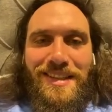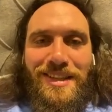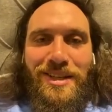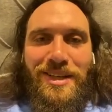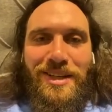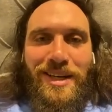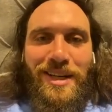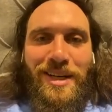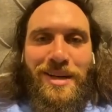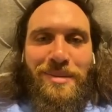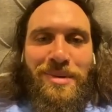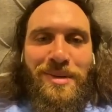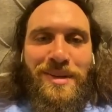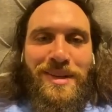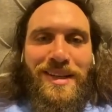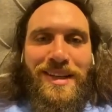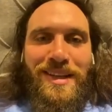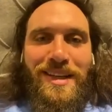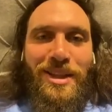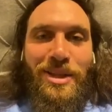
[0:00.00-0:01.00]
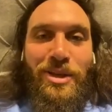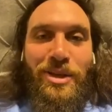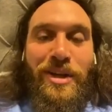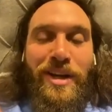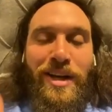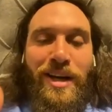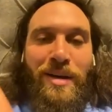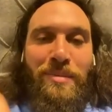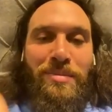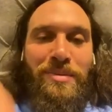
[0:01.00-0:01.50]
Look it up. Look
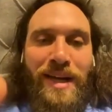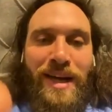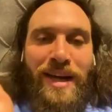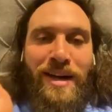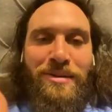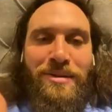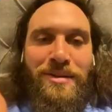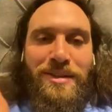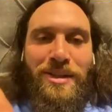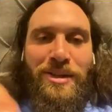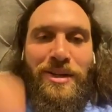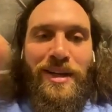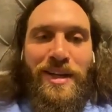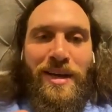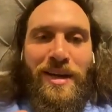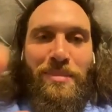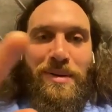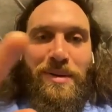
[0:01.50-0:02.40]
it up now. Look it up.